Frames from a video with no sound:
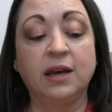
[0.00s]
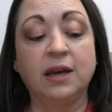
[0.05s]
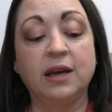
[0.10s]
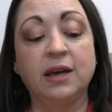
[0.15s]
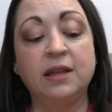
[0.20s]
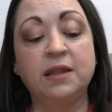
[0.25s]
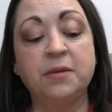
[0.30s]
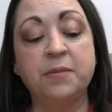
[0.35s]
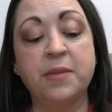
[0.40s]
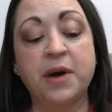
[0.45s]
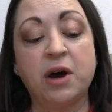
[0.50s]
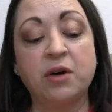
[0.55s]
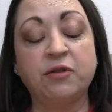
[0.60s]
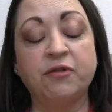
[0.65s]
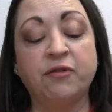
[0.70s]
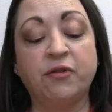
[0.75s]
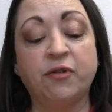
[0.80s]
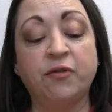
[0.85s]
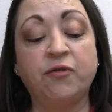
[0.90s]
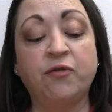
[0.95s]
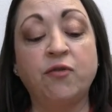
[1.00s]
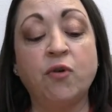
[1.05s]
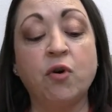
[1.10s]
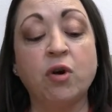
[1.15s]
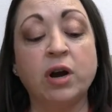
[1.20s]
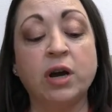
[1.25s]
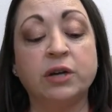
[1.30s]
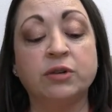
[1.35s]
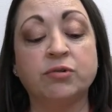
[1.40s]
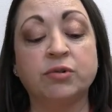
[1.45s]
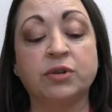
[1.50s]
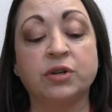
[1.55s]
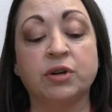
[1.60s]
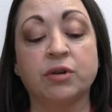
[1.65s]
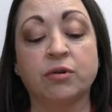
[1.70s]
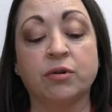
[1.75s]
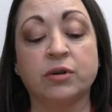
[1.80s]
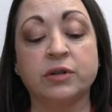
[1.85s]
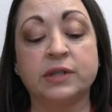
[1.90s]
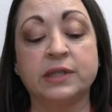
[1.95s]
in the mouth of a 400
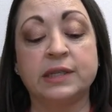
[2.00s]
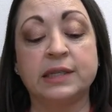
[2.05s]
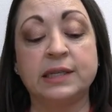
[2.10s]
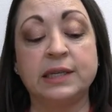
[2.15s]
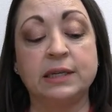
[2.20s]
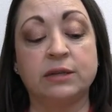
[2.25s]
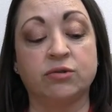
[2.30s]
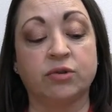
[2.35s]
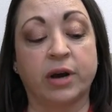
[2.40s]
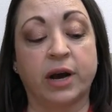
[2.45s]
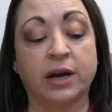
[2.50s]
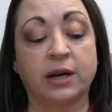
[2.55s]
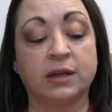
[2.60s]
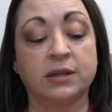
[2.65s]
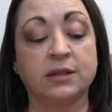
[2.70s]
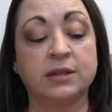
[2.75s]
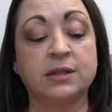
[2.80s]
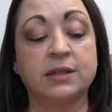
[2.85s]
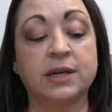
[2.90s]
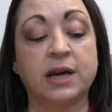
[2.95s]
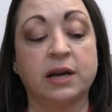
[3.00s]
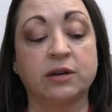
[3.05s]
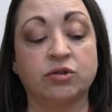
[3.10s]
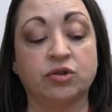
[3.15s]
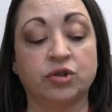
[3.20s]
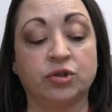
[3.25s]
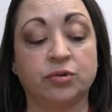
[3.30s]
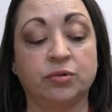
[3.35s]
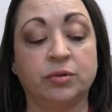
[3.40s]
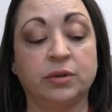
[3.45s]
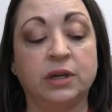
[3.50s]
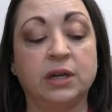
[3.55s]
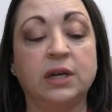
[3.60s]
year old sea dragon statue.